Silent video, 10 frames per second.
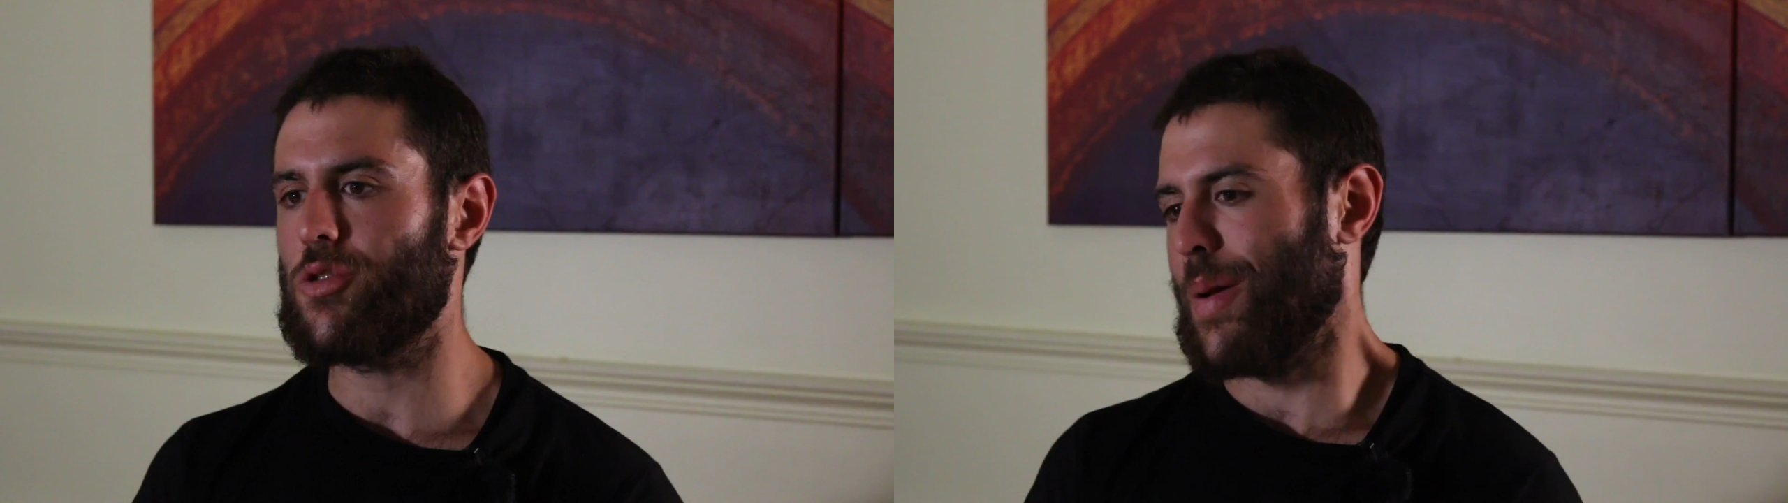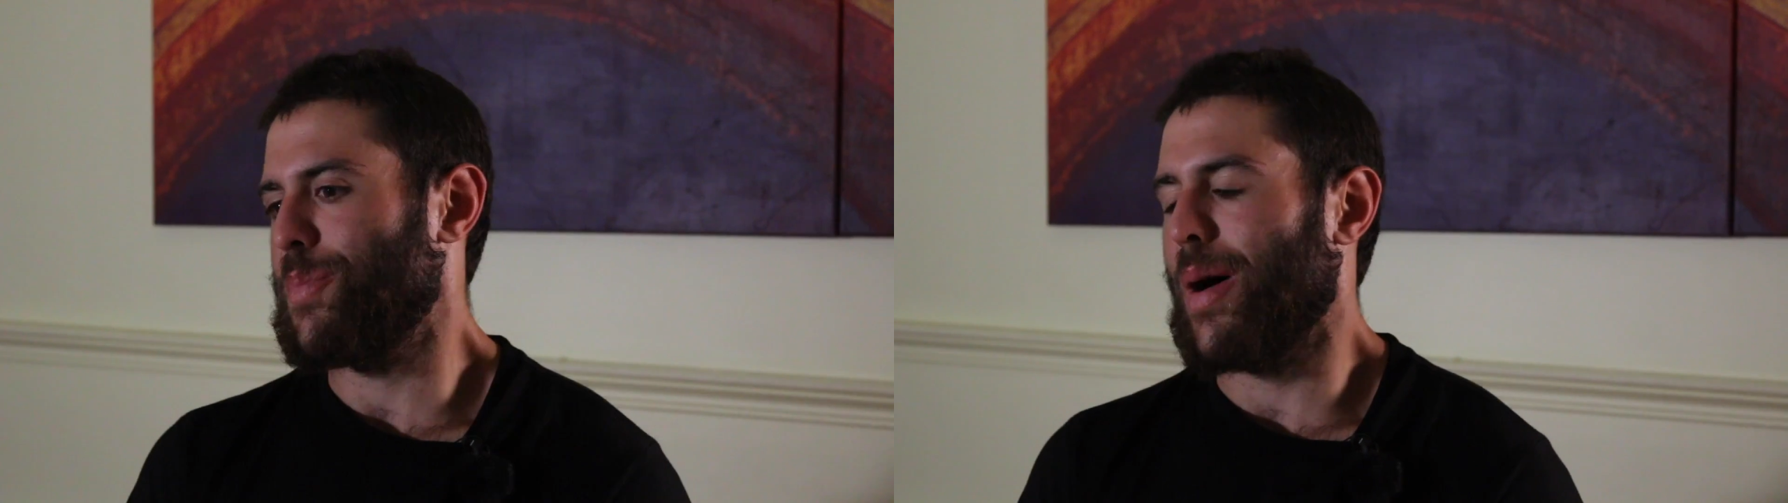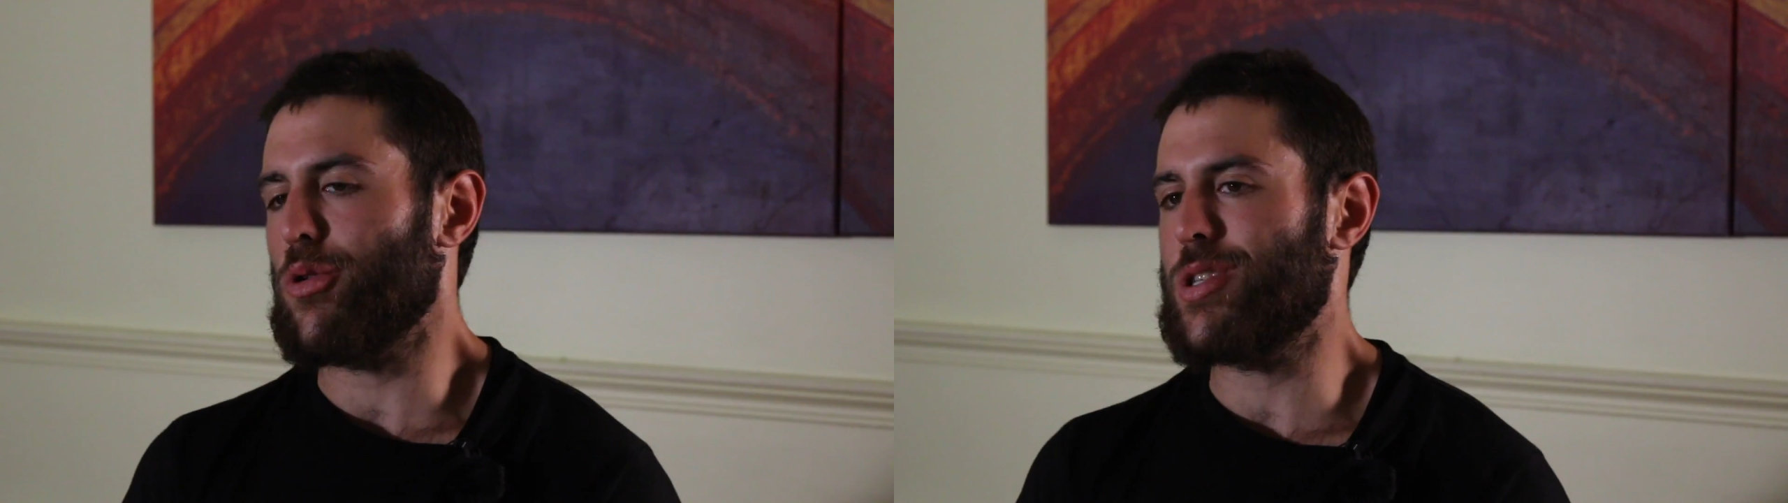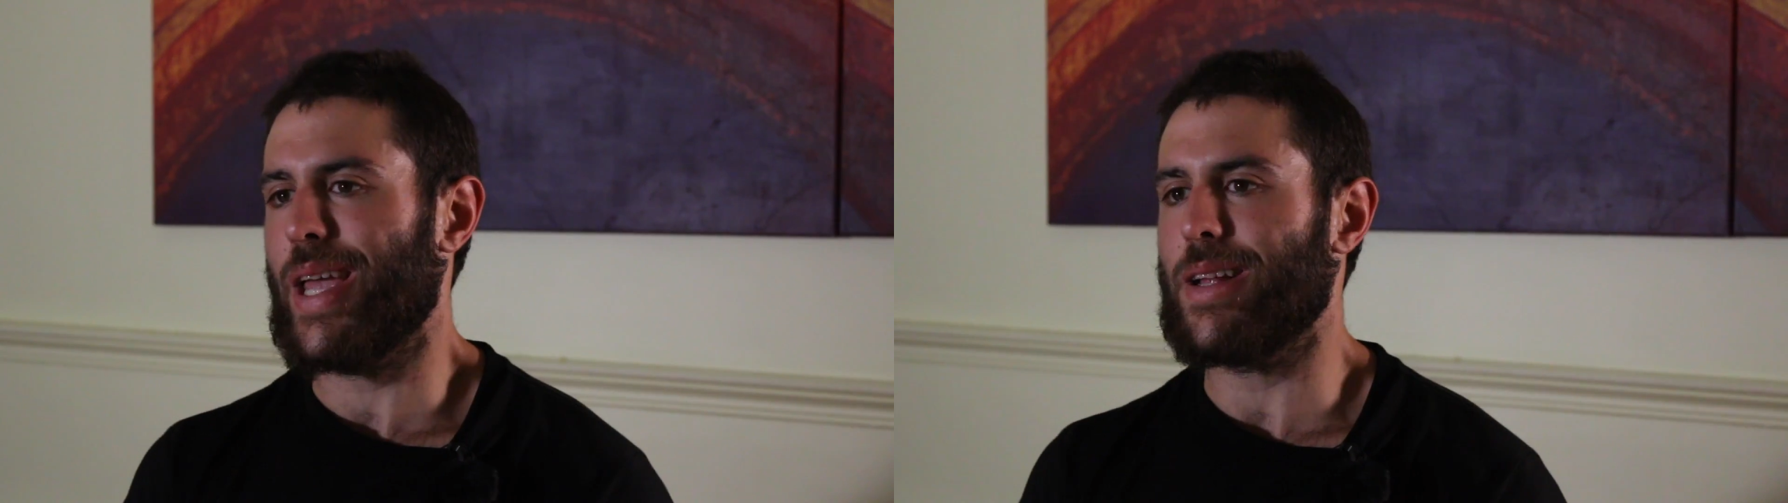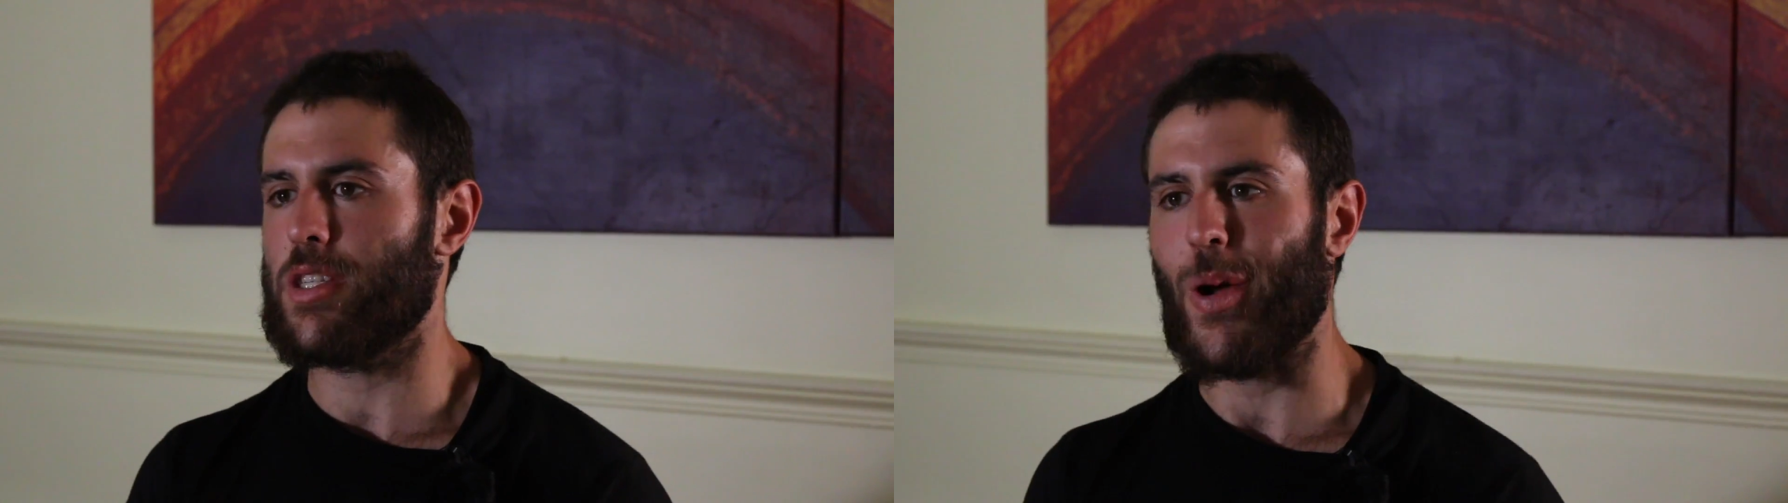drink bubble
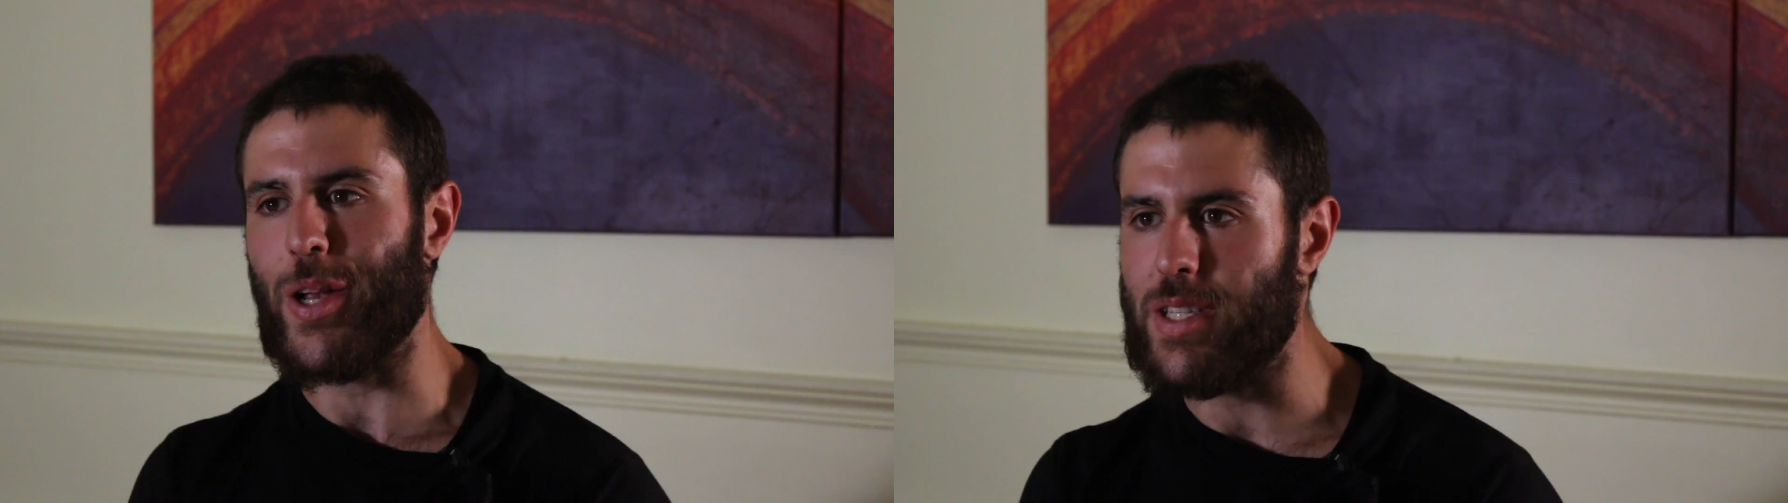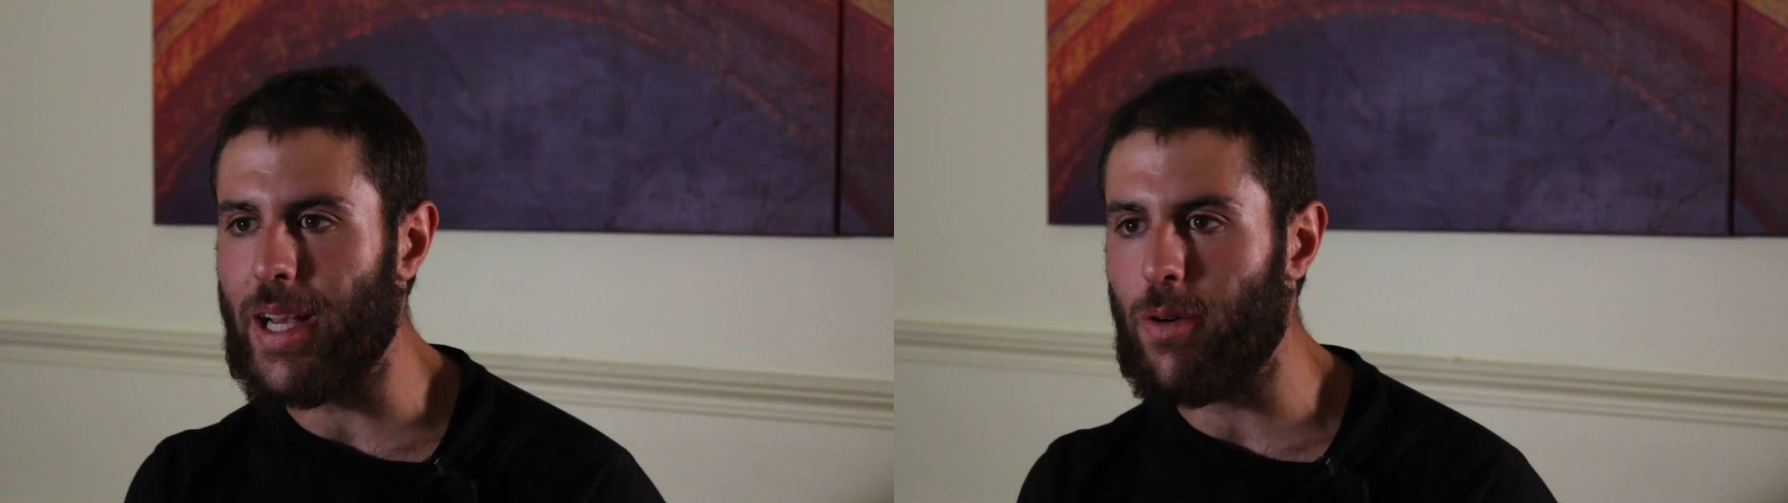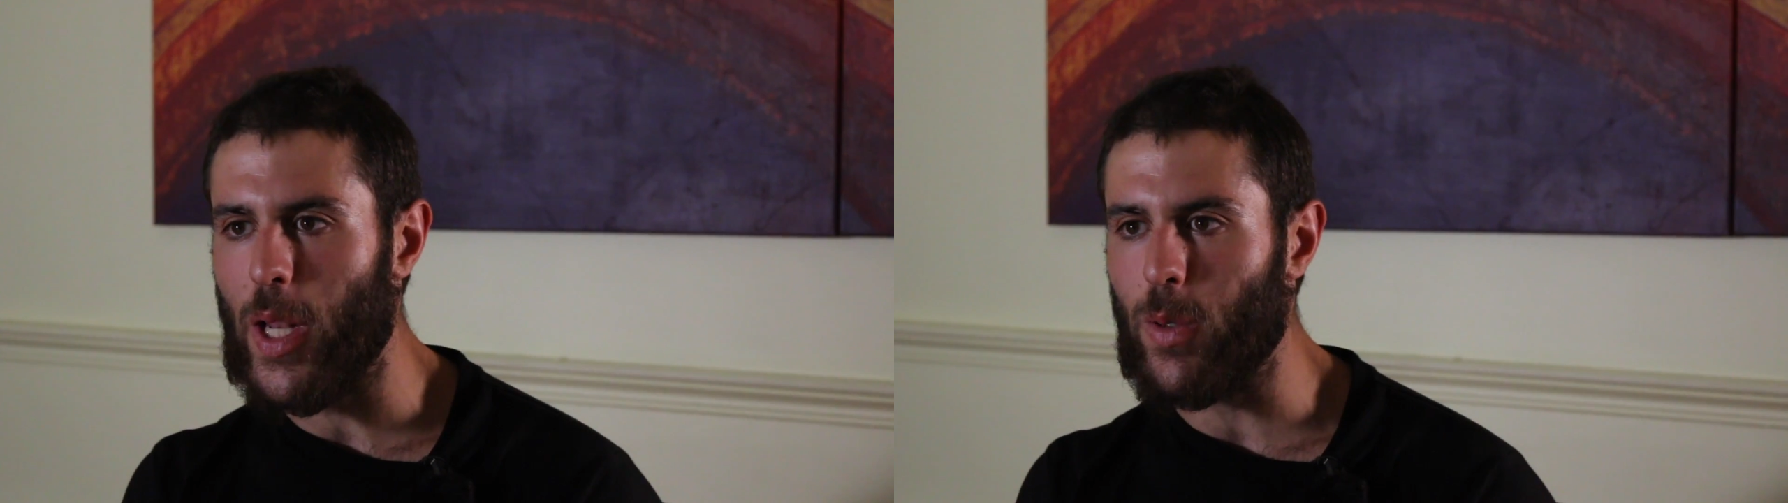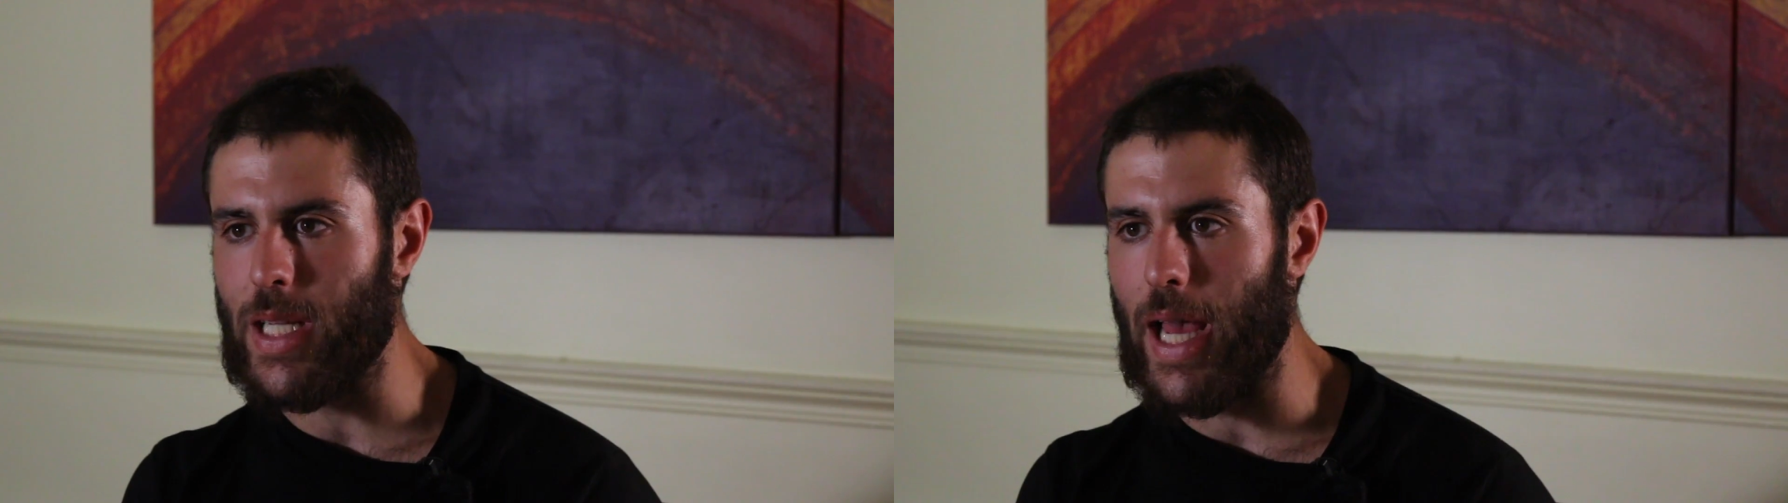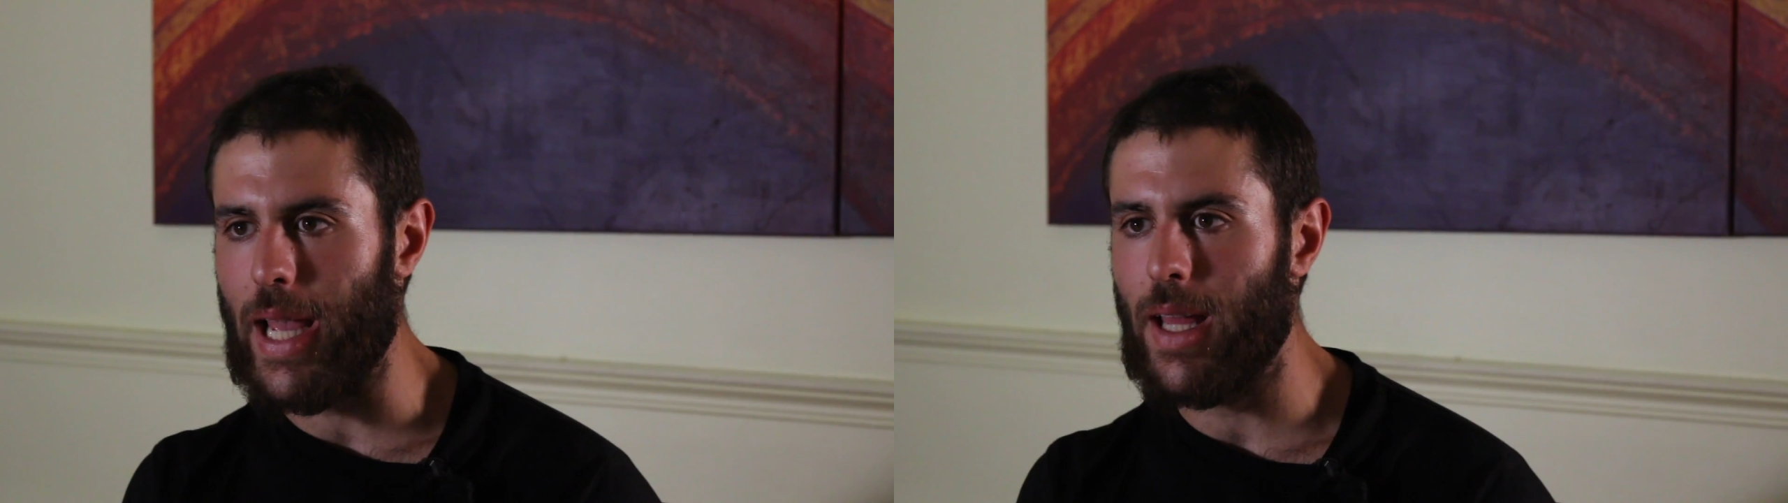tea and smoke a cigarette all
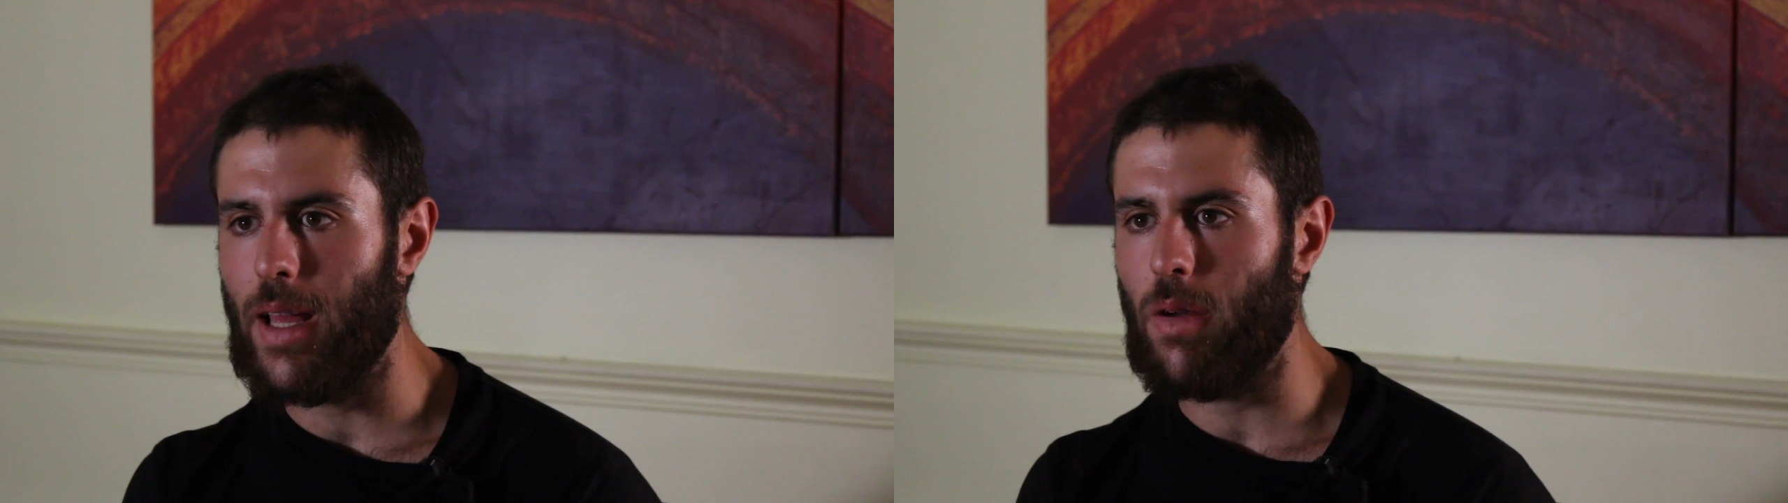day,